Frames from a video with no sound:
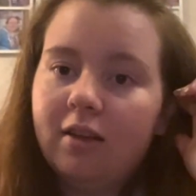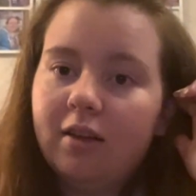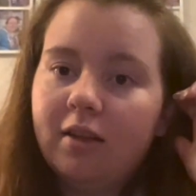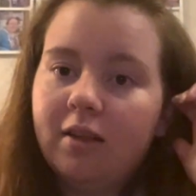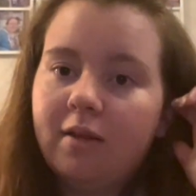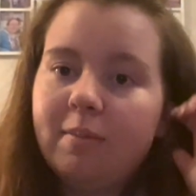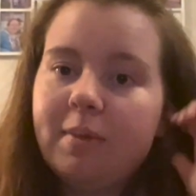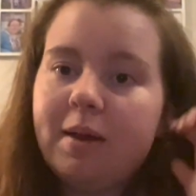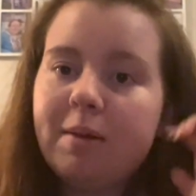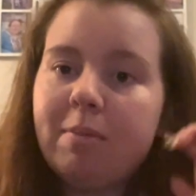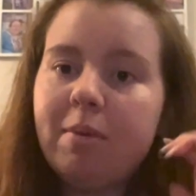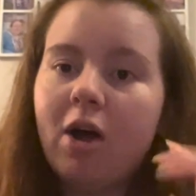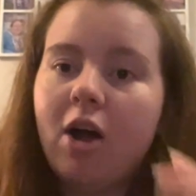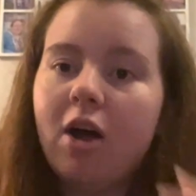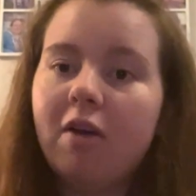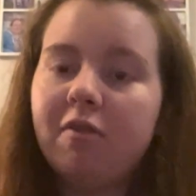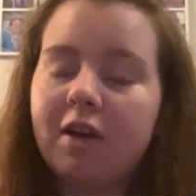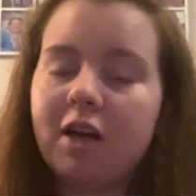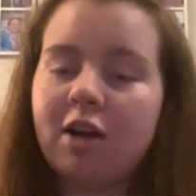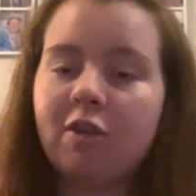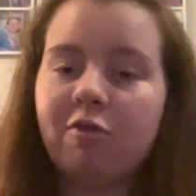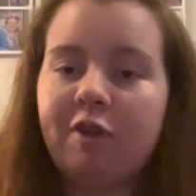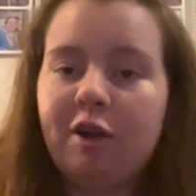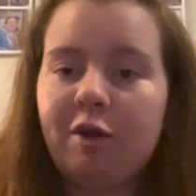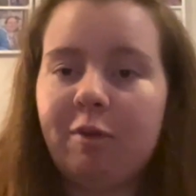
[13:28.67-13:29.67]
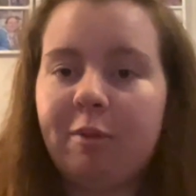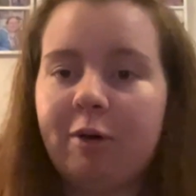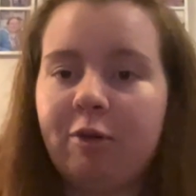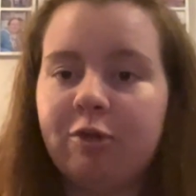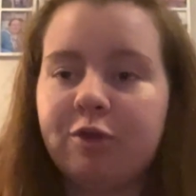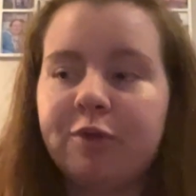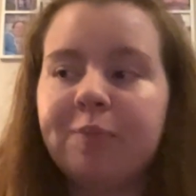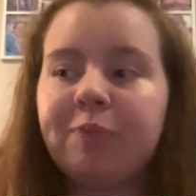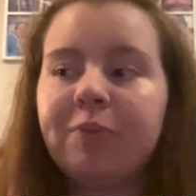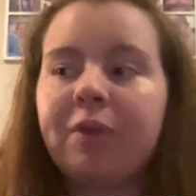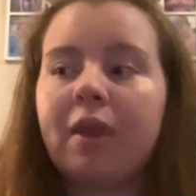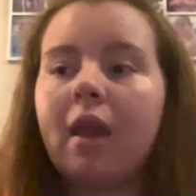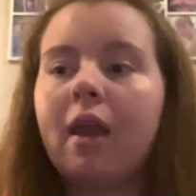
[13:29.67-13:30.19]
be part of like a rebuild,
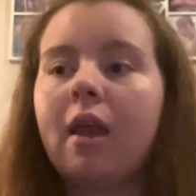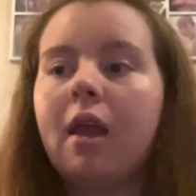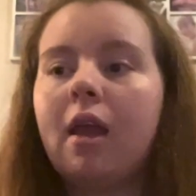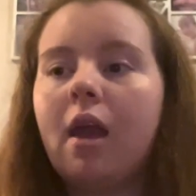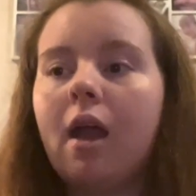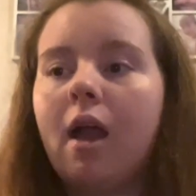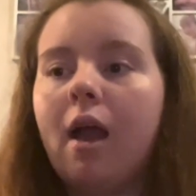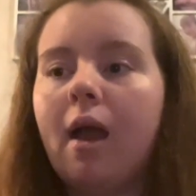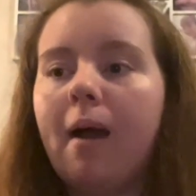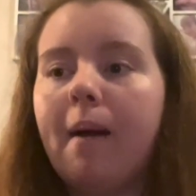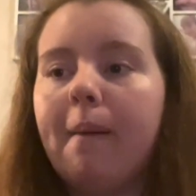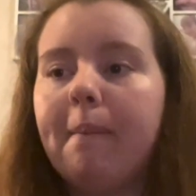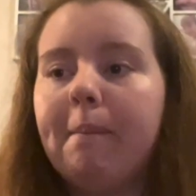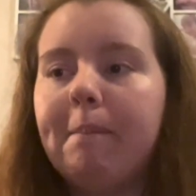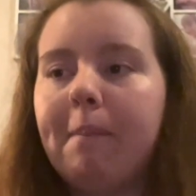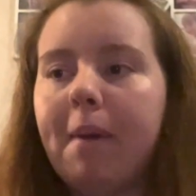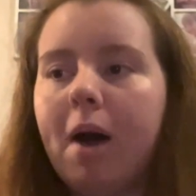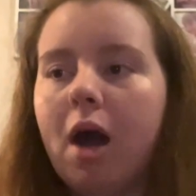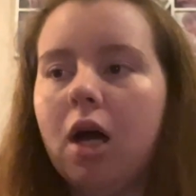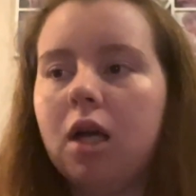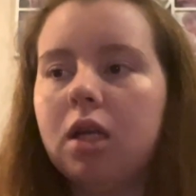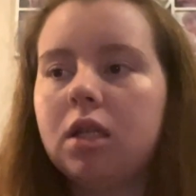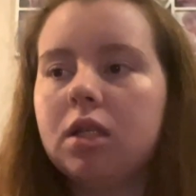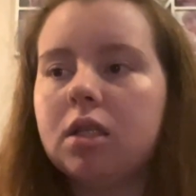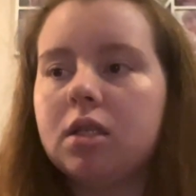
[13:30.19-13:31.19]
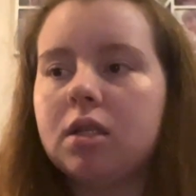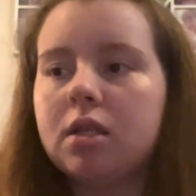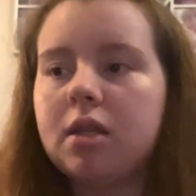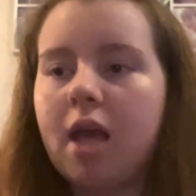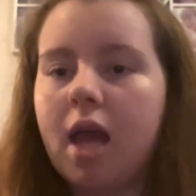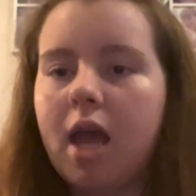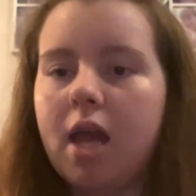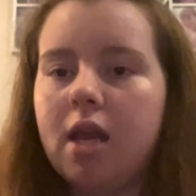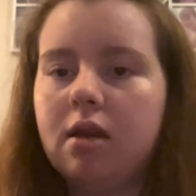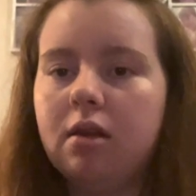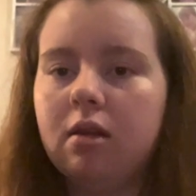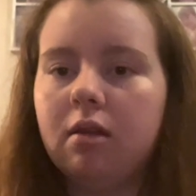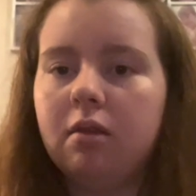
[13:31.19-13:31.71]
but
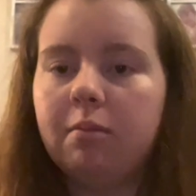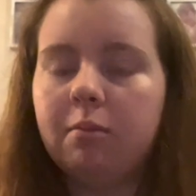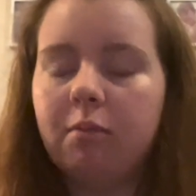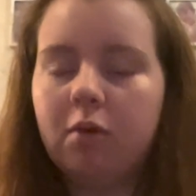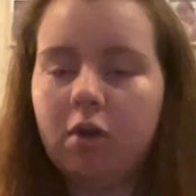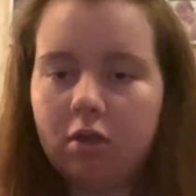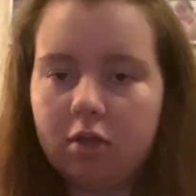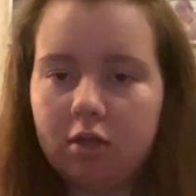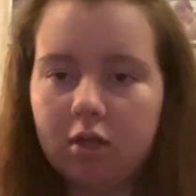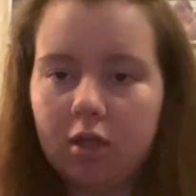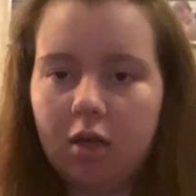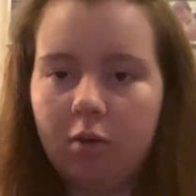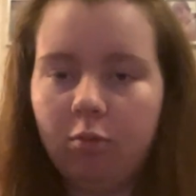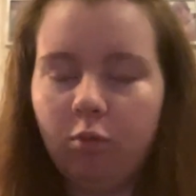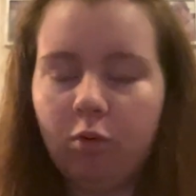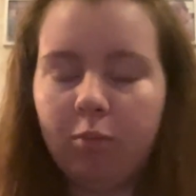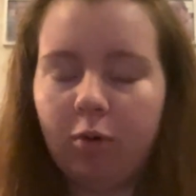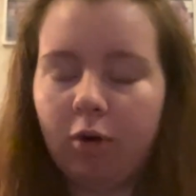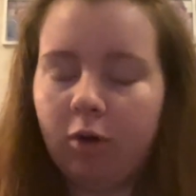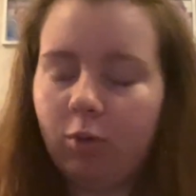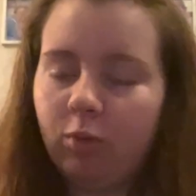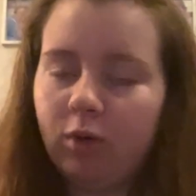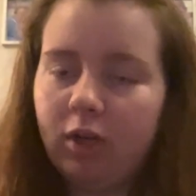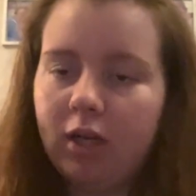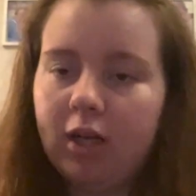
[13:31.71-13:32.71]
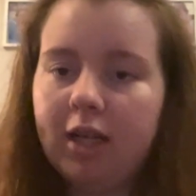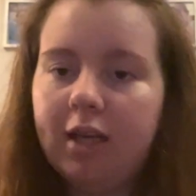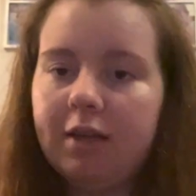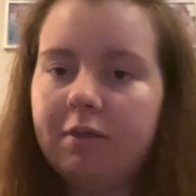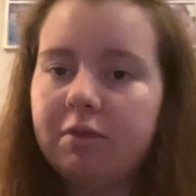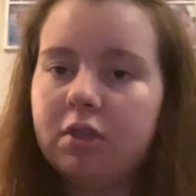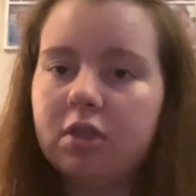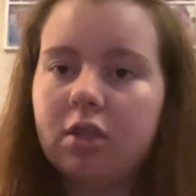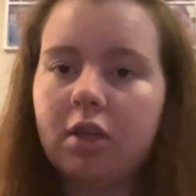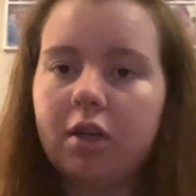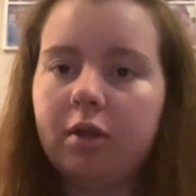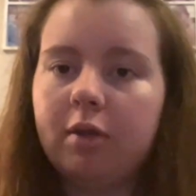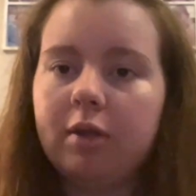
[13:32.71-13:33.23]
then most of them will probably want to leave,
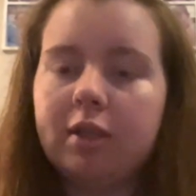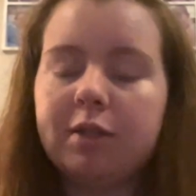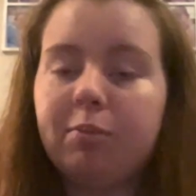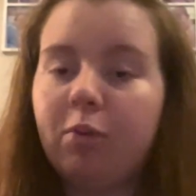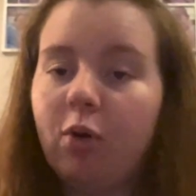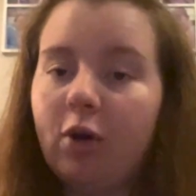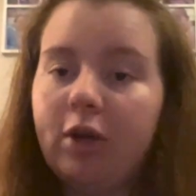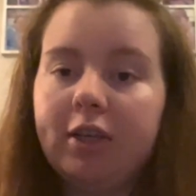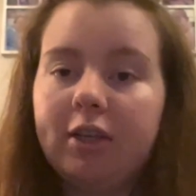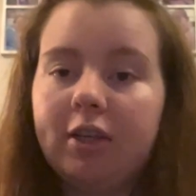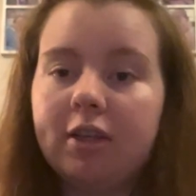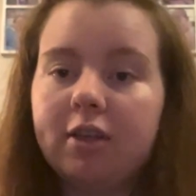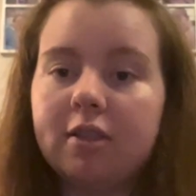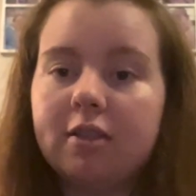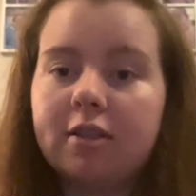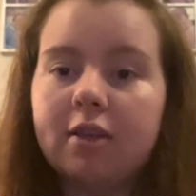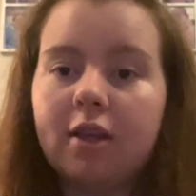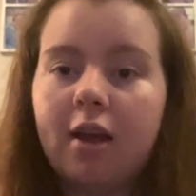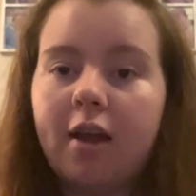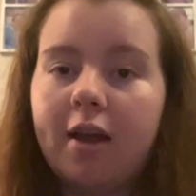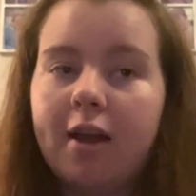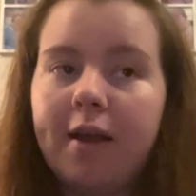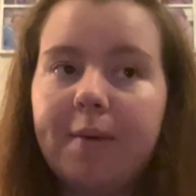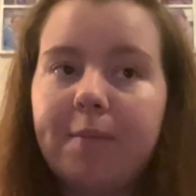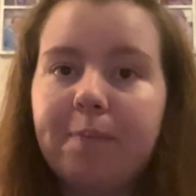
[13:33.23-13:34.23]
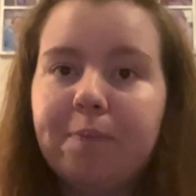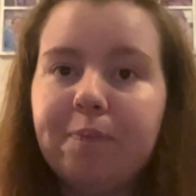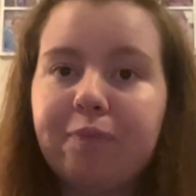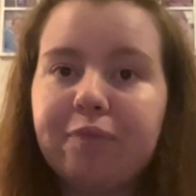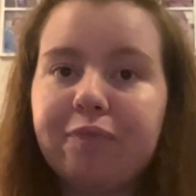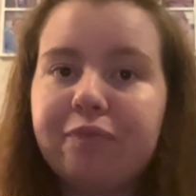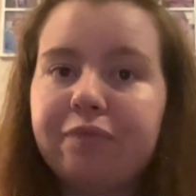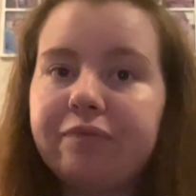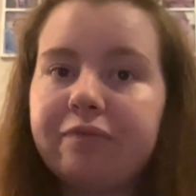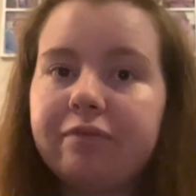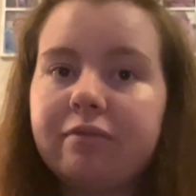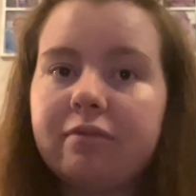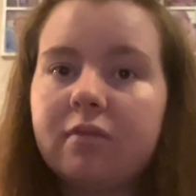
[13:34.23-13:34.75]
so it's pointless.
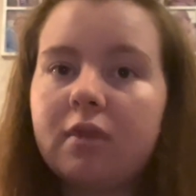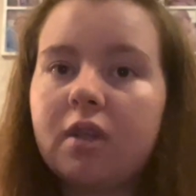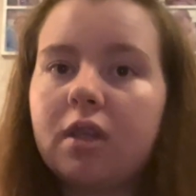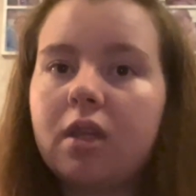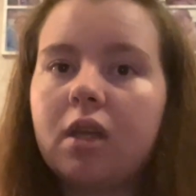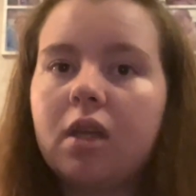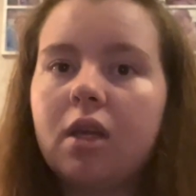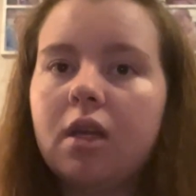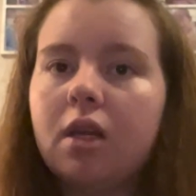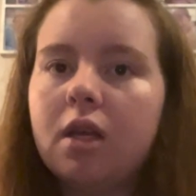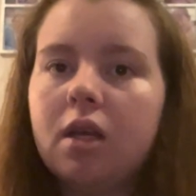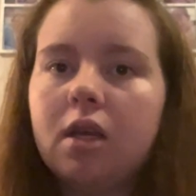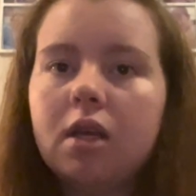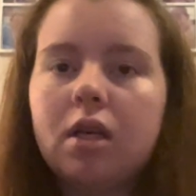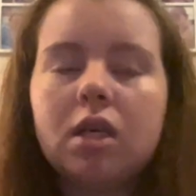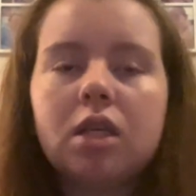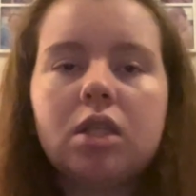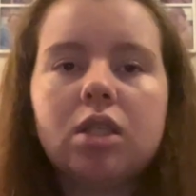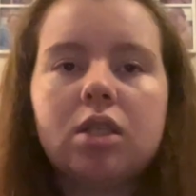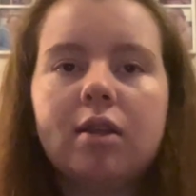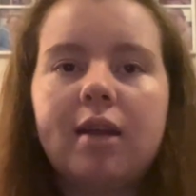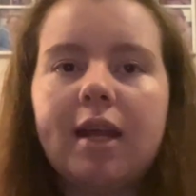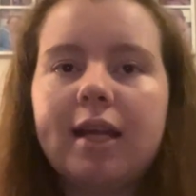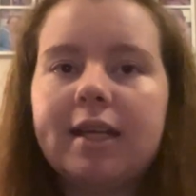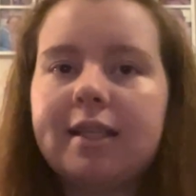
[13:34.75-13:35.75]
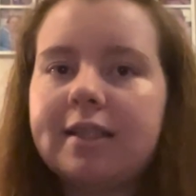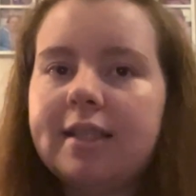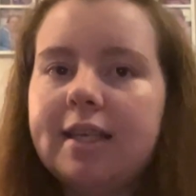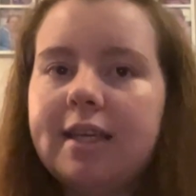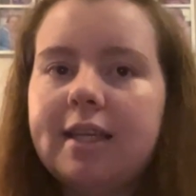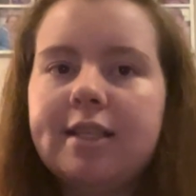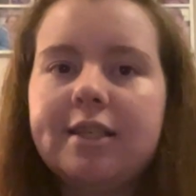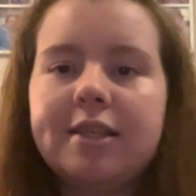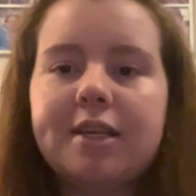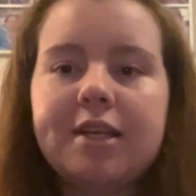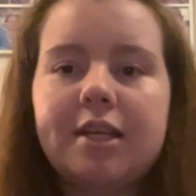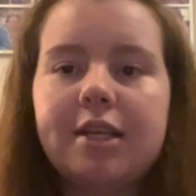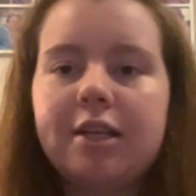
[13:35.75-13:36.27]
So next
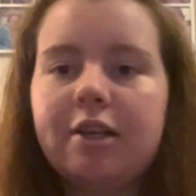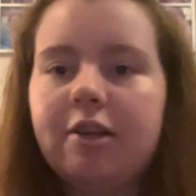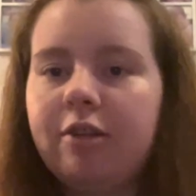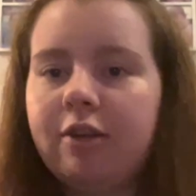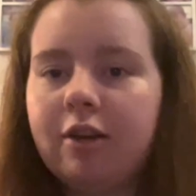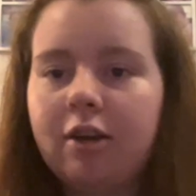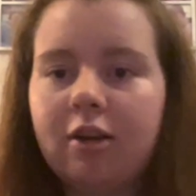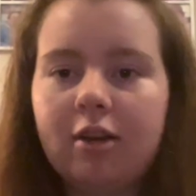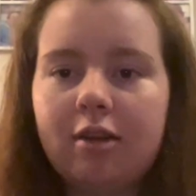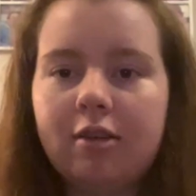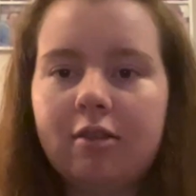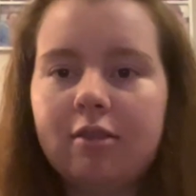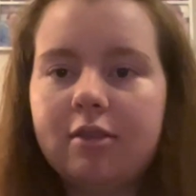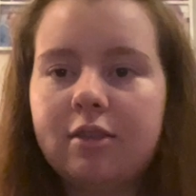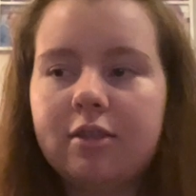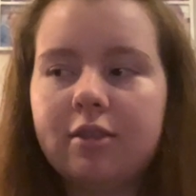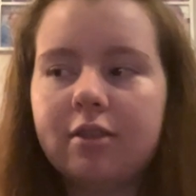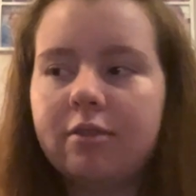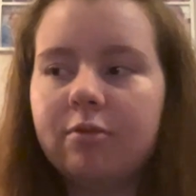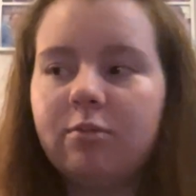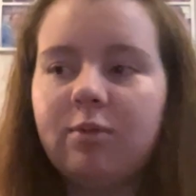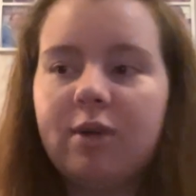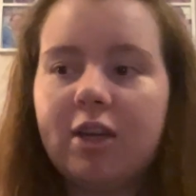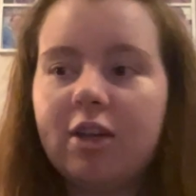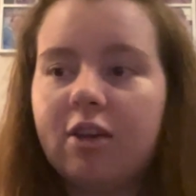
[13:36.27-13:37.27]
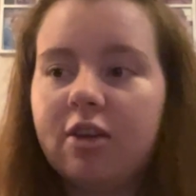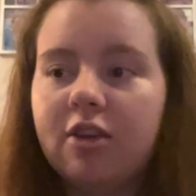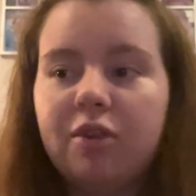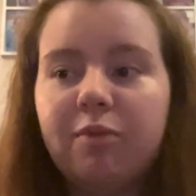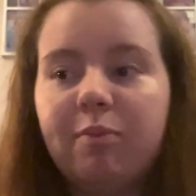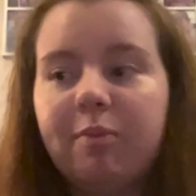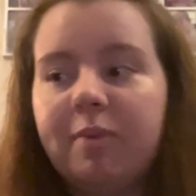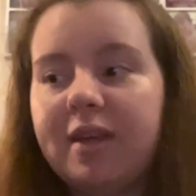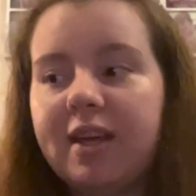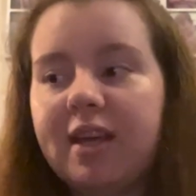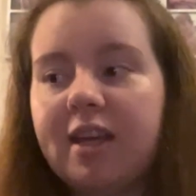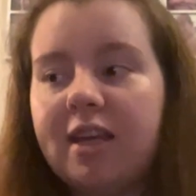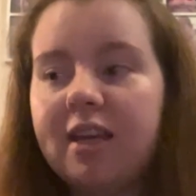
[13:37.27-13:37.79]
season, who knows, we could
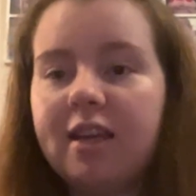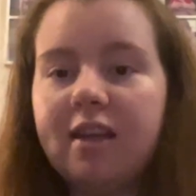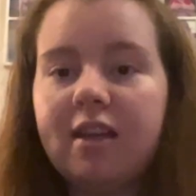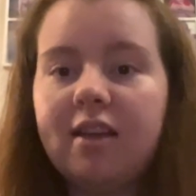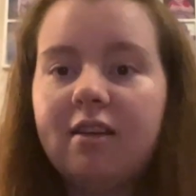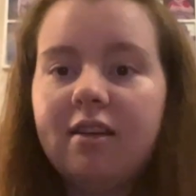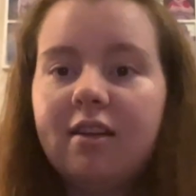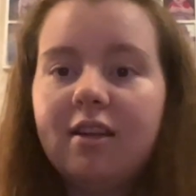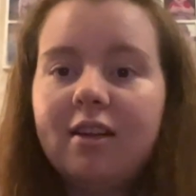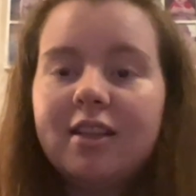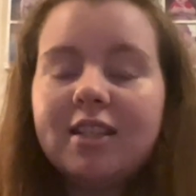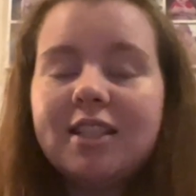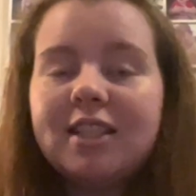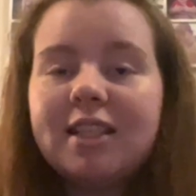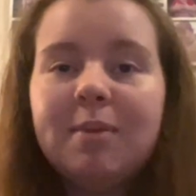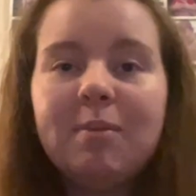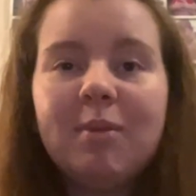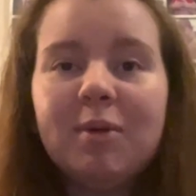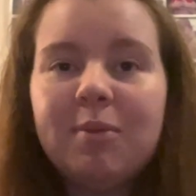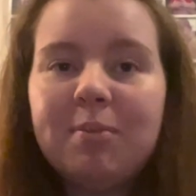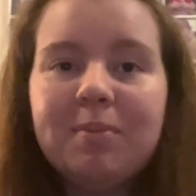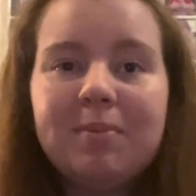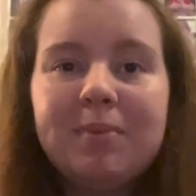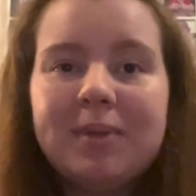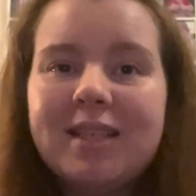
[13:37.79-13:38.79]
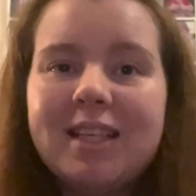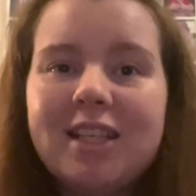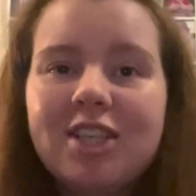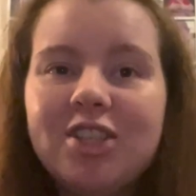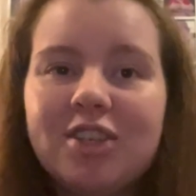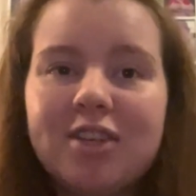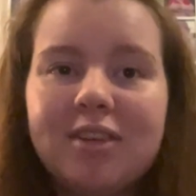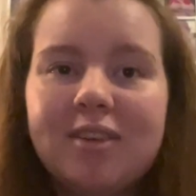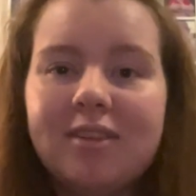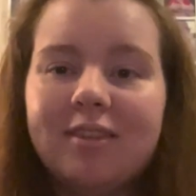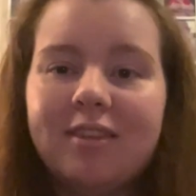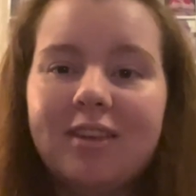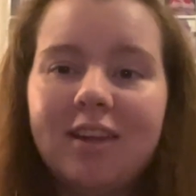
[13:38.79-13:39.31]
be in a similar
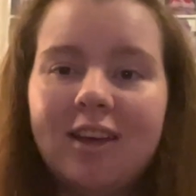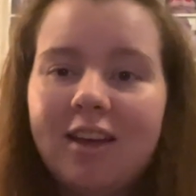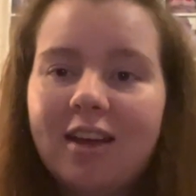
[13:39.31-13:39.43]
position.